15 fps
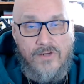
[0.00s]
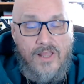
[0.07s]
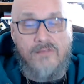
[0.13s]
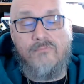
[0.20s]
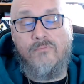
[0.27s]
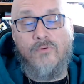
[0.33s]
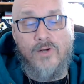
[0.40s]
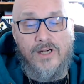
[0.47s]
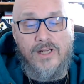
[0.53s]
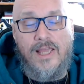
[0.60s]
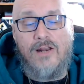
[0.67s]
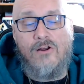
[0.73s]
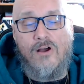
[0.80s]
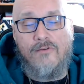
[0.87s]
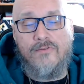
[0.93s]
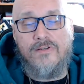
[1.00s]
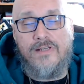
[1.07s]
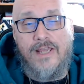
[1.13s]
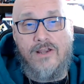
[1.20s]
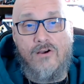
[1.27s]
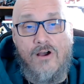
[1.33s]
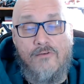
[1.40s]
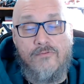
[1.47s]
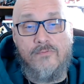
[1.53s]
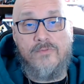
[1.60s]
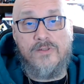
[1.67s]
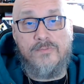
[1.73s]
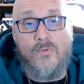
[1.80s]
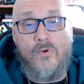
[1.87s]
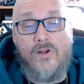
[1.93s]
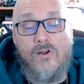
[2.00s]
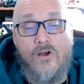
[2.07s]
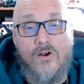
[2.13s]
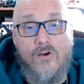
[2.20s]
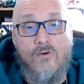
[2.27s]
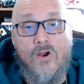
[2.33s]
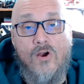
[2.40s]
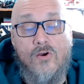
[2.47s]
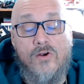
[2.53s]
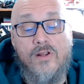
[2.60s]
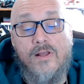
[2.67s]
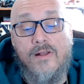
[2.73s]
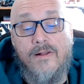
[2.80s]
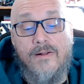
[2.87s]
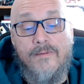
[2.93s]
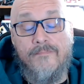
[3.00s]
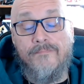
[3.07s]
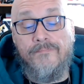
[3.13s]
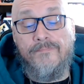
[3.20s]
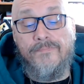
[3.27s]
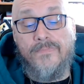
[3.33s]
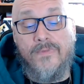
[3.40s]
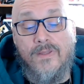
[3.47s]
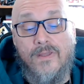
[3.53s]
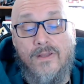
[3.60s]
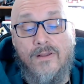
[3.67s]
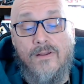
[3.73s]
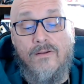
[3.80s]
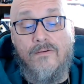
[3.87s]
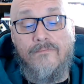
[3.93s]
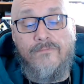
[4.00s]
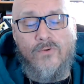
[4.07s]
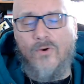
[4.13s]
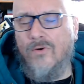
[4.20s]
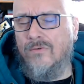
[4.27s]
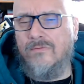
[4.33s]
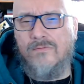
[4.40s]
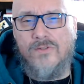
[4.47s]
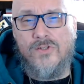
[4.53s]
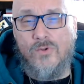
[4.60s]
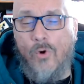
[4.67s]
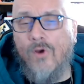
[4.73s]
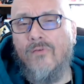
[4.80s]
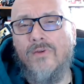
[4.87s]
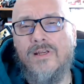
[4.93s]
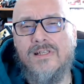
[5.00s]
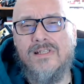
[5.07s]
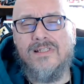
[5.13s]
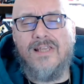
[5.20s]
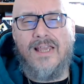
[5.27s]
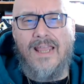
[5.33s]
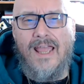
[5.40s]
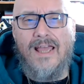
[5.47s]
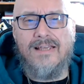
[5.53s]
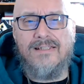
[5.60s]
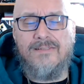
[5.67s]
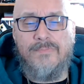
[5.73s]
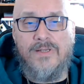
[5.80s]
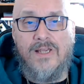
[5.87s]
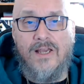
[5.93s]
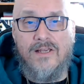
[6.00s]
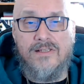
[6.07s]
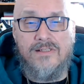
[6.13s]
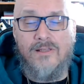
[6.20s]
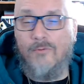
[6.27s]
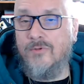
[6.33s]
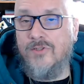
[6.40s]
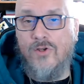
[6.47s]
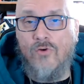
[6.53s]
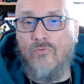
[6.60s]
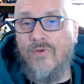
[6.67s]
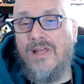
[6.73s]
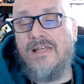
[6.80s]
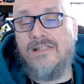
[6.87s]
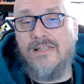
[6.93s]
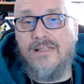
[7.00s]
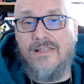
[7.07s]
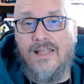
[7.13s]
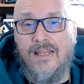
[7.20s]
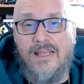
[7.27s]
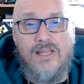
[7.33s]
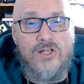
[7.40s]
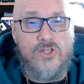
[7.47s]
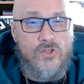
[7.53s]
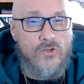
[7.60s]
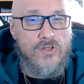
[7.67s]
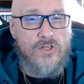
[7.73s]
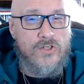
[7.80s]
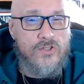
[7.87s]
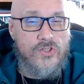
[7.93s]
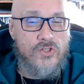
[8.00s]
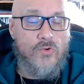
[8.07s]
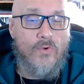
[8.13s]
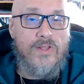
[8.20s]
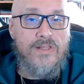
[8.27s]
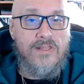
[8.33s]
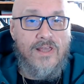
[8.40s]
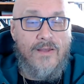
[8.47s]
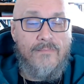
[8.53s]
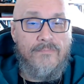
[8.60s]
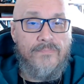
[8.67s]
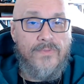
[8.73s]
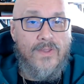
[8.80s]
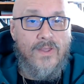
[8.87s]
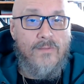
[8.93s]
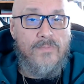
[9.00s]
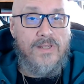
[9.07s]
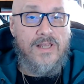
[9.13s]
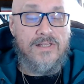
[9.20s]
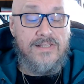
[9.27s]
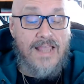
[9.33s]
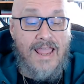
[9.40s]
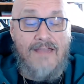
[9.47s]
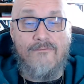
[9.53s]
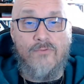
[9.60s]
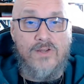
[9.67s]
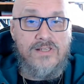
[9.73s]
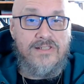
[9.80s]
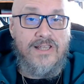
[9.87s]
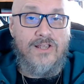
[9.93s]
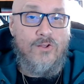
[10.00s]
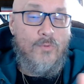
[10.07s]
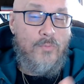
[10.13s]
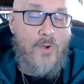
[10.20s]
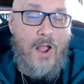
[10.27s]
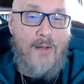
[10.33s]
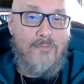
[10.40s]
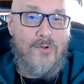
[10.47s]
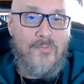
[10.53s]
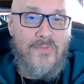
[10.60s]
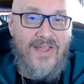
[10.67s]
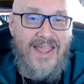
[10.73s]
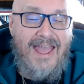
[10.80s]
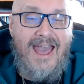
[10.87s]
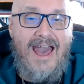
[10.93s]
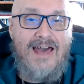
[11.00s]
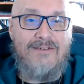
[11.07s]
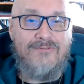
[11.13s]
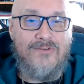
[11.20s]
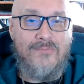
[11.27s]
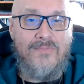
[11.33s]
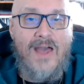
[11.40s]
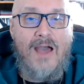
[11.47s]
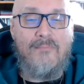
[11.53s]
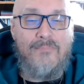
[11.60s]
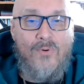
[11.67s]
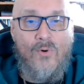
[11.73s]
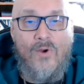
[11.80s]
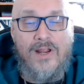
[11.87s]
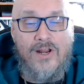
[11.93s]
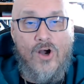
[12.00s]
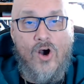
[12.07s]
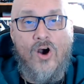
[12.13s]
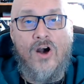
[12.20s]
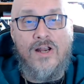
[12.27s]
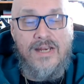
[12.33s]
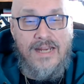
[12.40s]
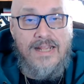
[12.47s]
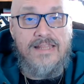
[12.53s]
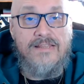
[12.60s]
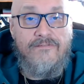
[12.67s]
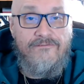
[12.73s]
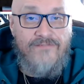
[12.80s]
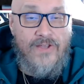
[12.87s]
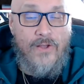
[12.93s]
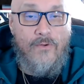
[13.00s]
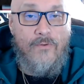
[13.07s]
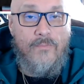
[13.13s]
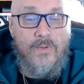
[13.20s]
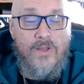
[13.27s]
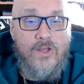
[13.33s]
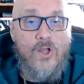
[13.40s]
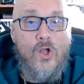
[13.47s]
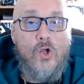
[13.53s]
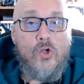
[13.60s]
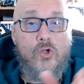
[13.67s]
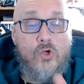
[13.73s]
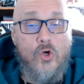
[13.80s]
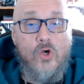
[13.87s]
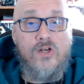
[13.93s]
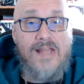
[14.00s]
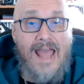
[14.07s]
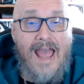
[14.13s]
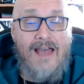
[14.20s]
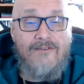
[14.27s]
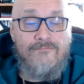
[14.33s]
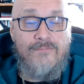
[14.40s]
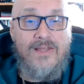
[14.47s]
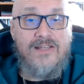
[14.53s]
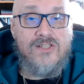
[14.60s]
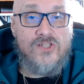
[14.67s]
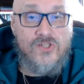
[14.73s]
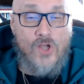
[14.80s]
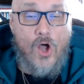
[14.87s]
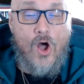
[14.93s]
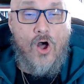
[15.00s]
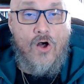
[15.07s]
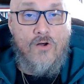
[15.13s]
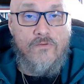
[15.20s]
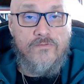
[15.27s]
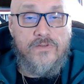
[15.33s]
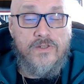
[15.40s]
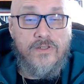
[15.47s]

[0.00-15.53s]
we're going to head off and take off from this point on our own. For story reasons, I guess, because there was no reason that he shouldn't join them, because every single problem they had from that point on in the film could have been solved